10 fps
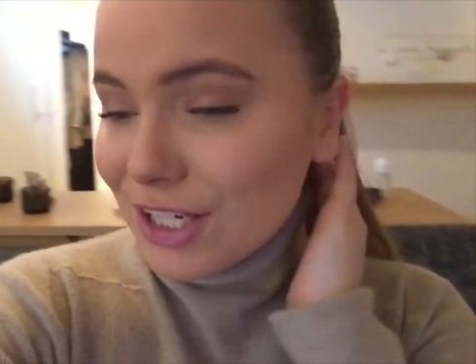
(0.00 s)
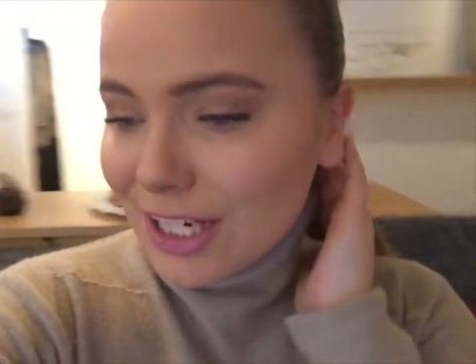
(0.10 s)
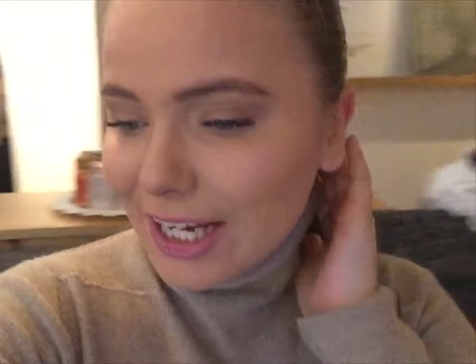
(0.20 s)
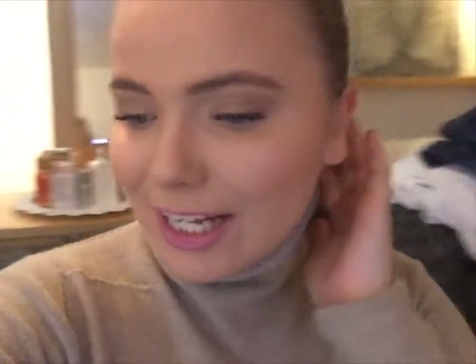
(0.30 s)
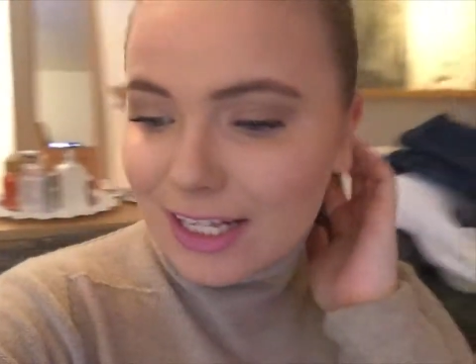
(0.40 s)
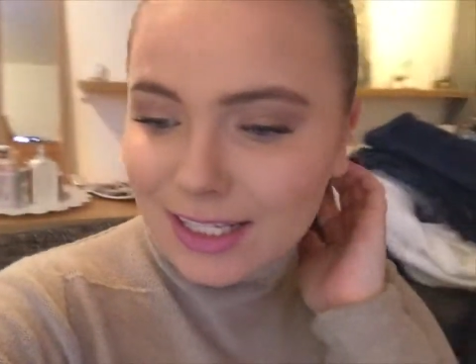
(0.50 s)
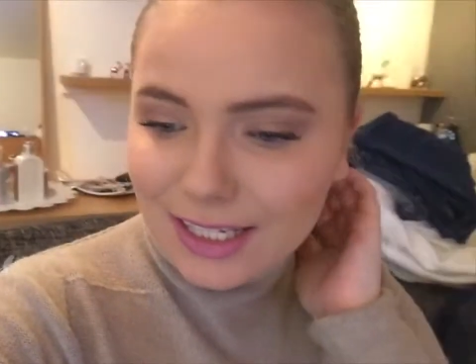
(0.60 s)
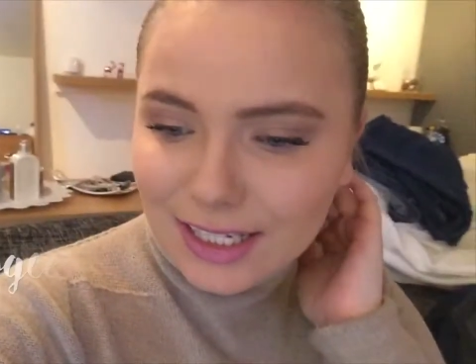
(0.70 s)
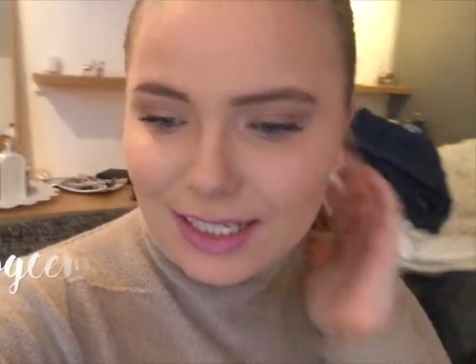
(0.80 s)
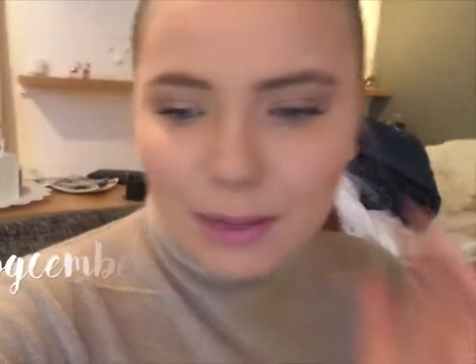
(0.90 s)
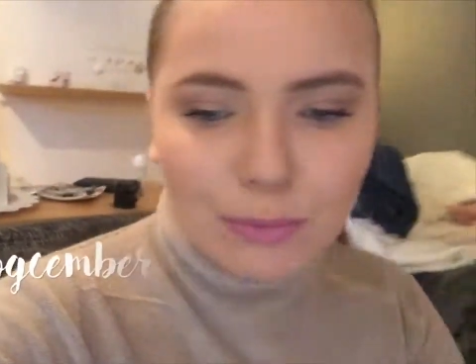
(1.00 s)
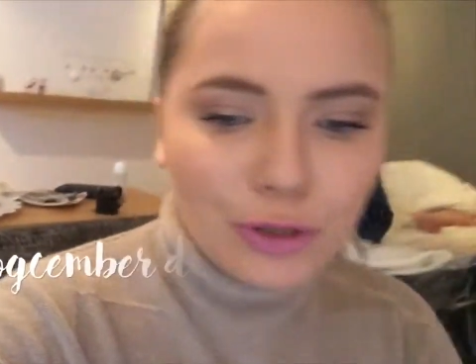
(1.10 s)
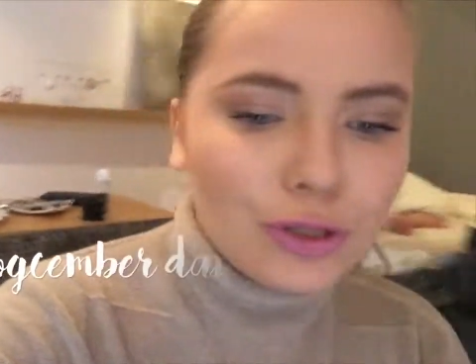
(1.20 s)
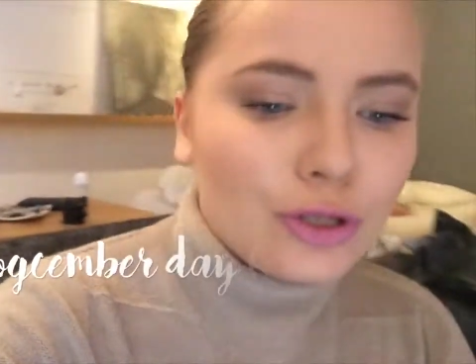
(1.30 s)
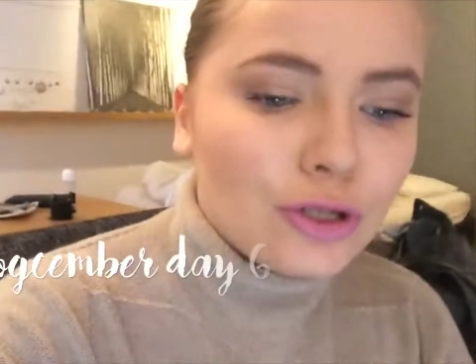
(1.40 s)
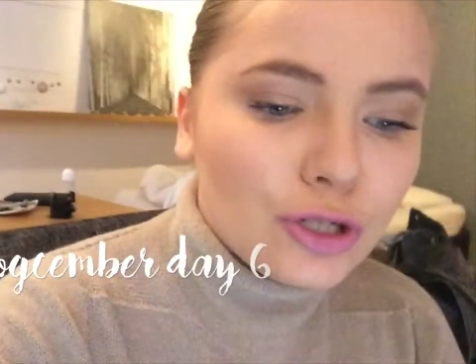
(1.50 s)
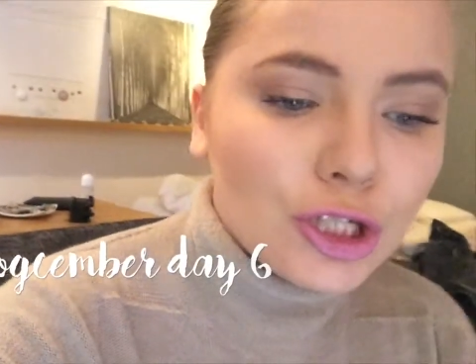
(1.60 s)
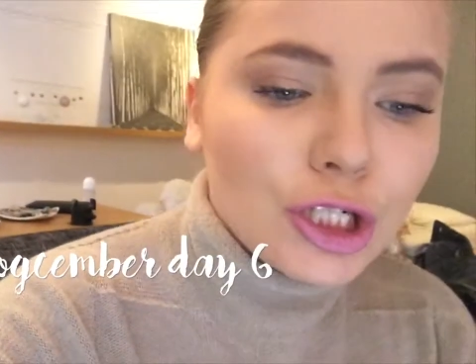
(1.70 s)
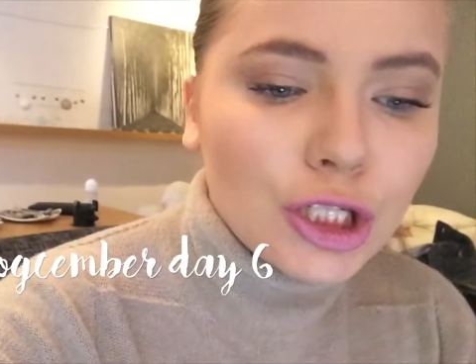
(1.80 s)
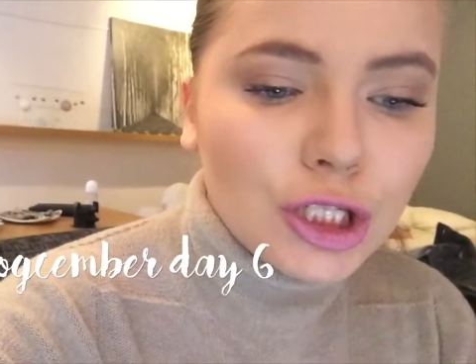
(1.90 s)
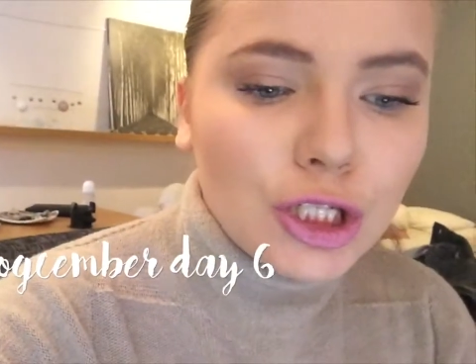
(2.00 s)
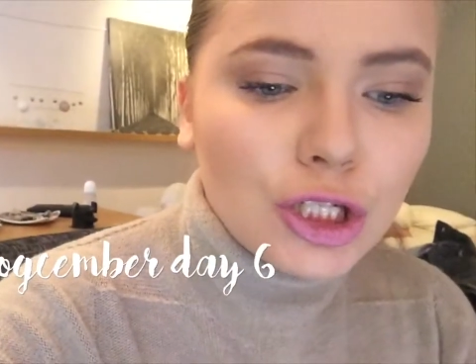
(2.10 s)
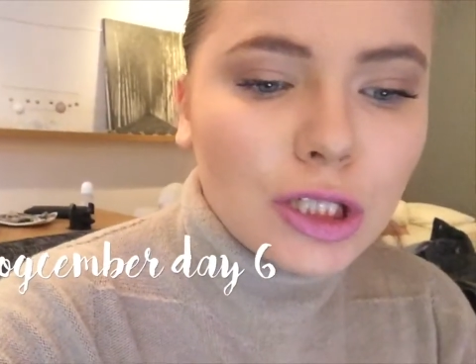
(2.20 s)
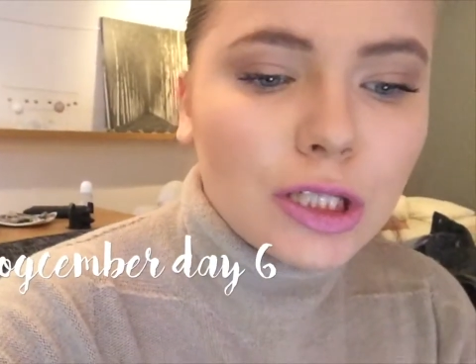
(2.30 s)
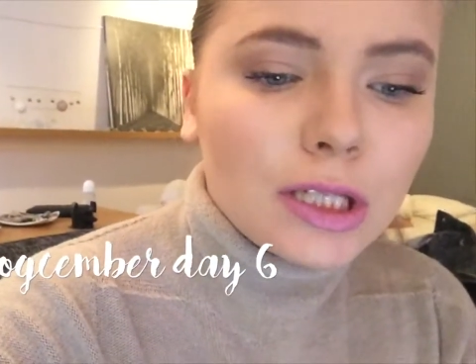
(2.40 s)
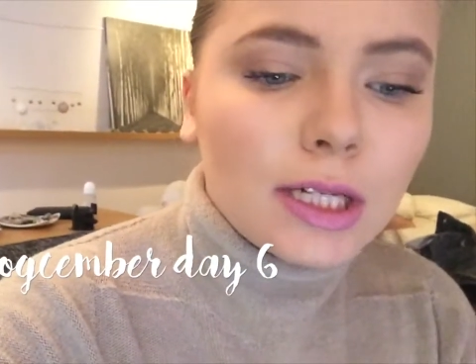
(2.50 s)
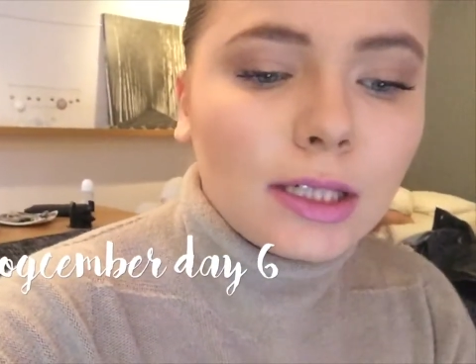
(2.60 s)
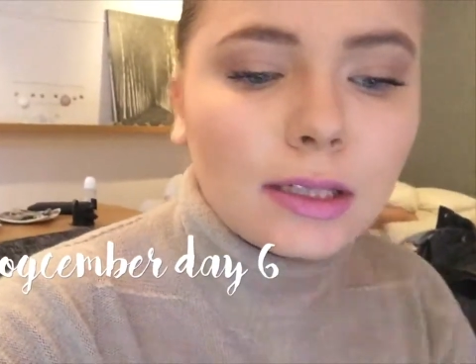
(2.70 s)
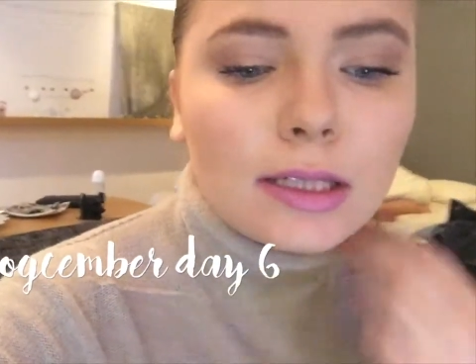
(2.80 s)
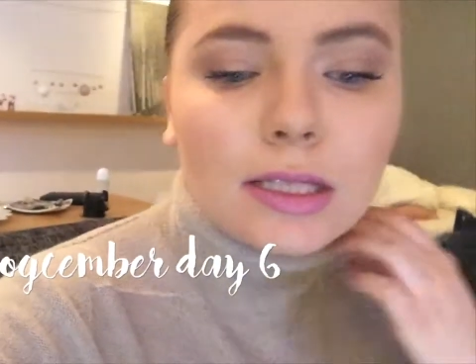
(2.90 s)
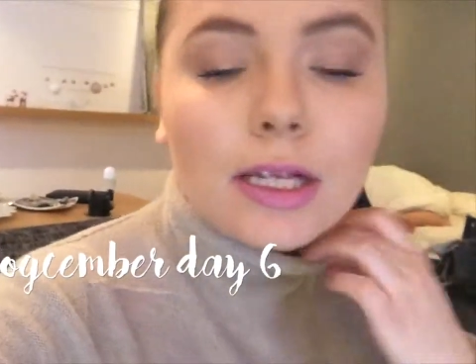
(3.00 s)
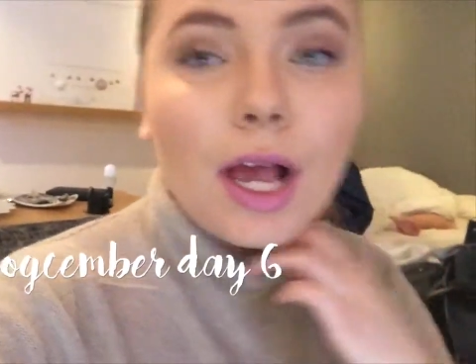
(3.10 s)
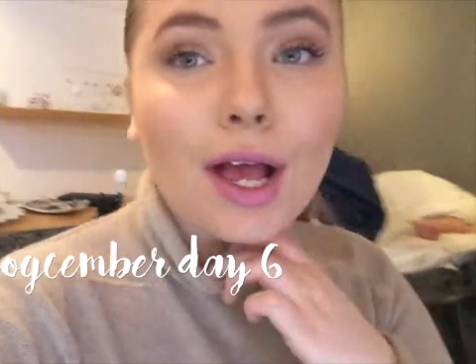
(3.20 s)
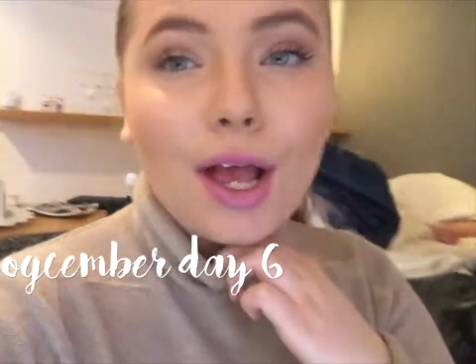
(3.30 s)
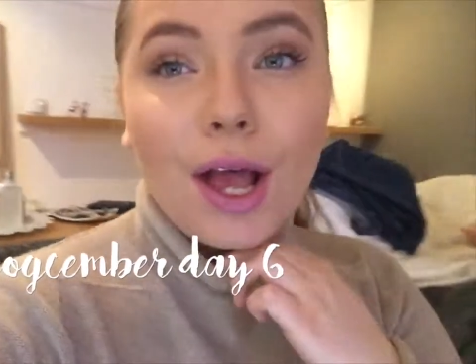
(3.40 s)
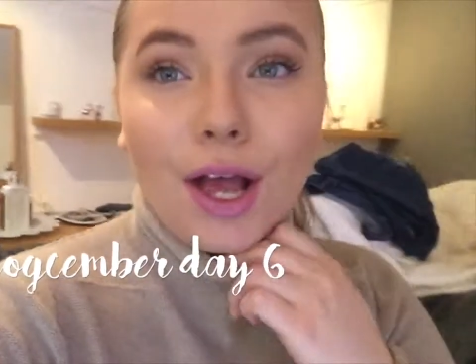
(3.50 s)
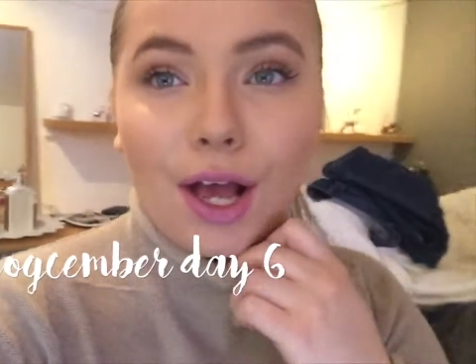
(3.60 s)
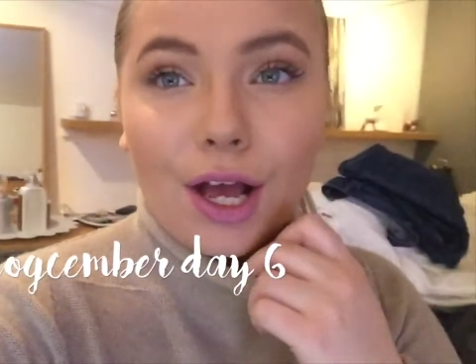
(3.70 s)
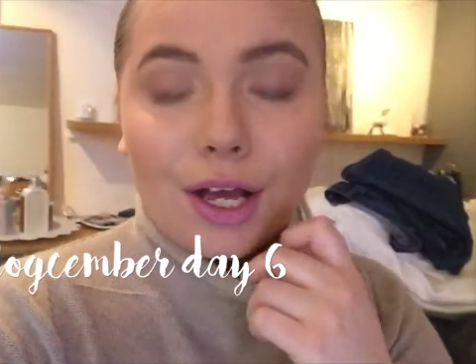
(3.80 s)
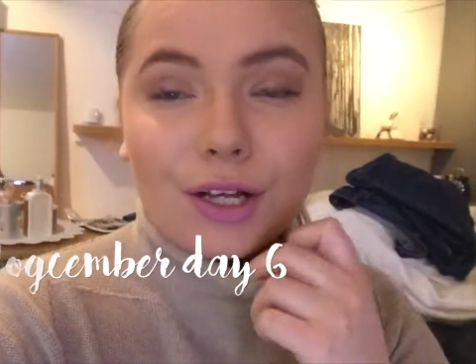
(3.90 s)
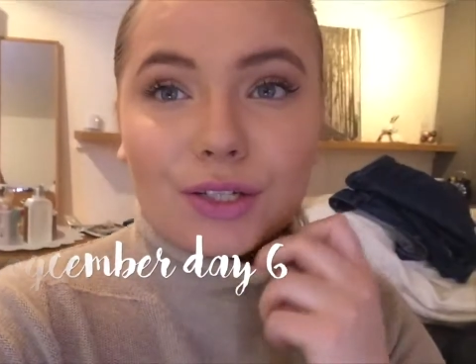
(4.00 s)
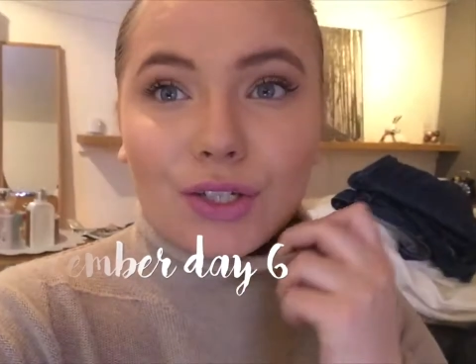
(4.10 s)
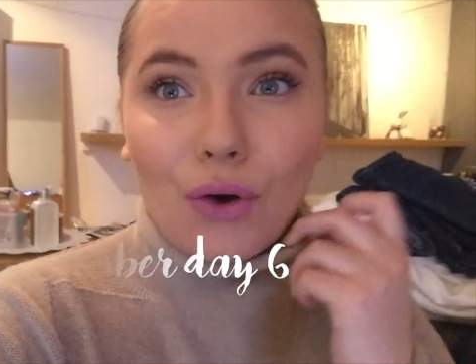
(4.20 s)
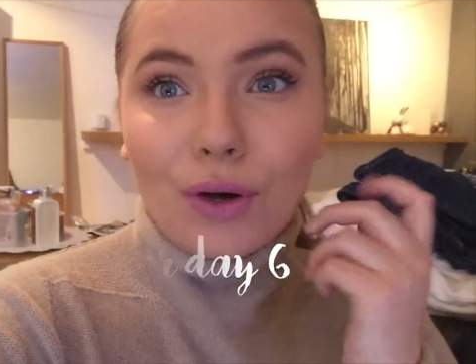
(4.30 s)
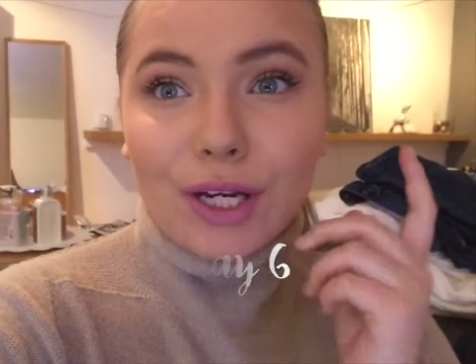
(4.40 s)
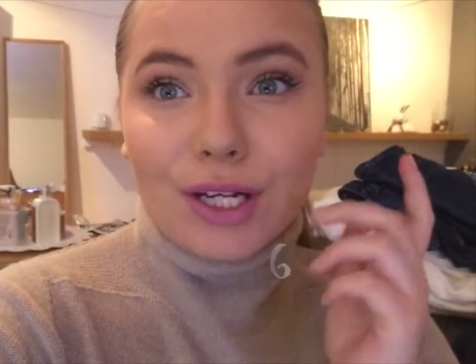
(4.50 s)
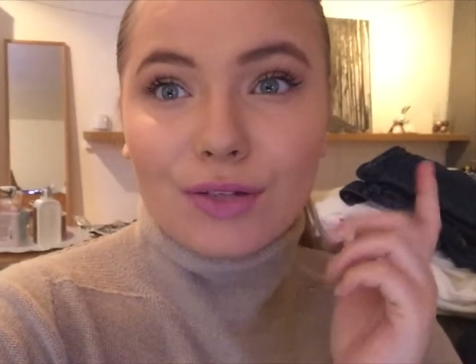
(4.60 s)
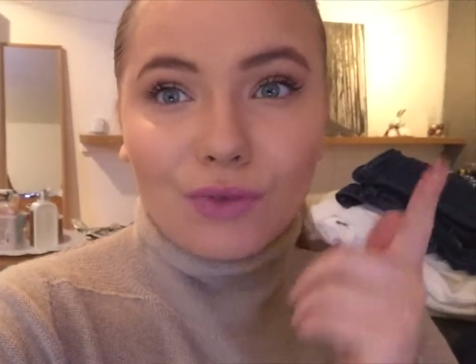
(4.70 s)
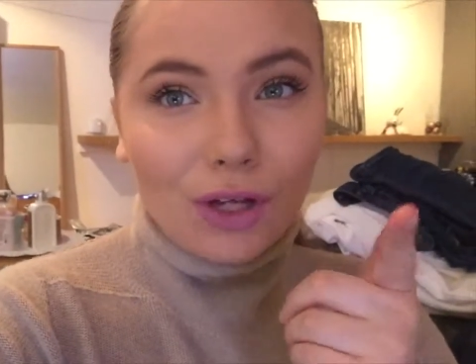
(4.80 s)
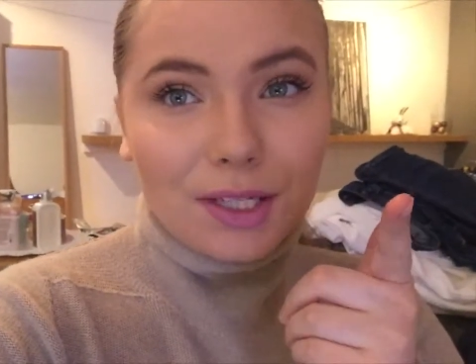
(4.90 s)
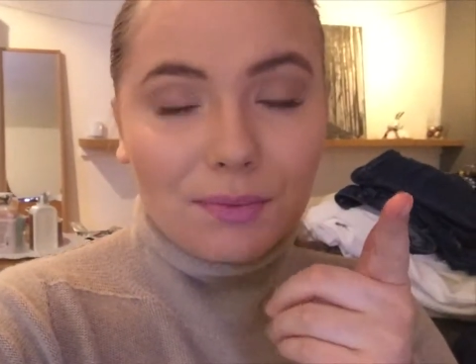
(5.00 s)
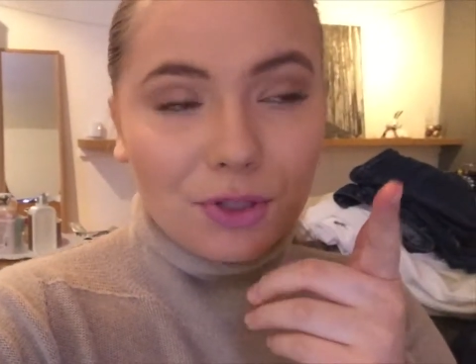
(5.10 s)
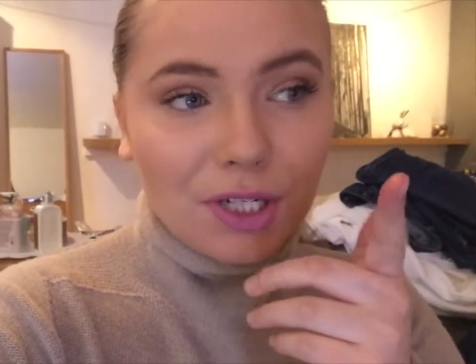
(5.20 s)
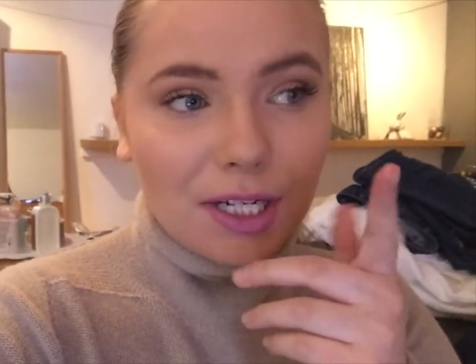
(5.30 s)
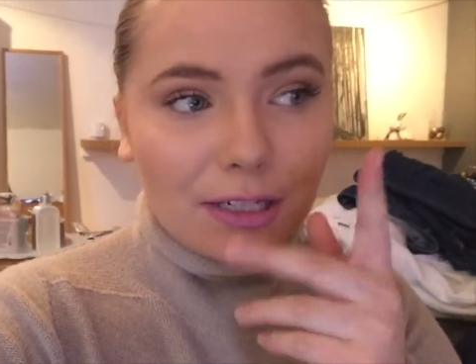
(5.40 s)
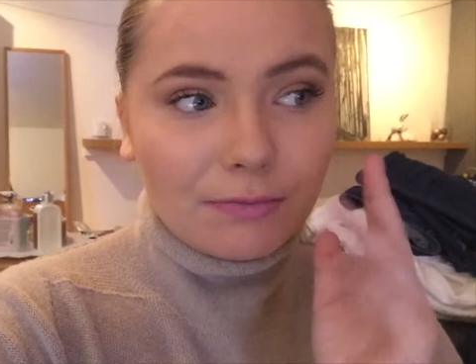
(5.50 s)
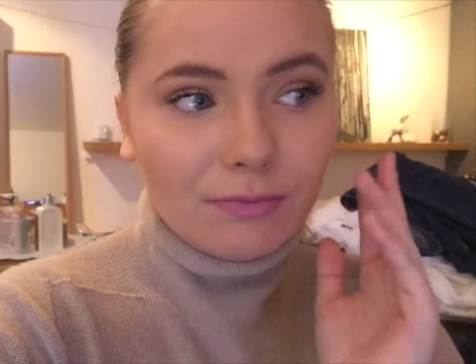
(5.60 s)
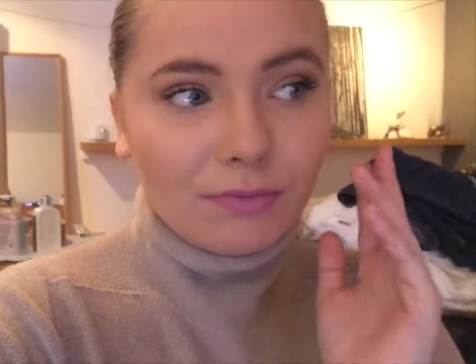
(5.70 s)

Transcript: today is December 6th. So it is VLOGCEMBER day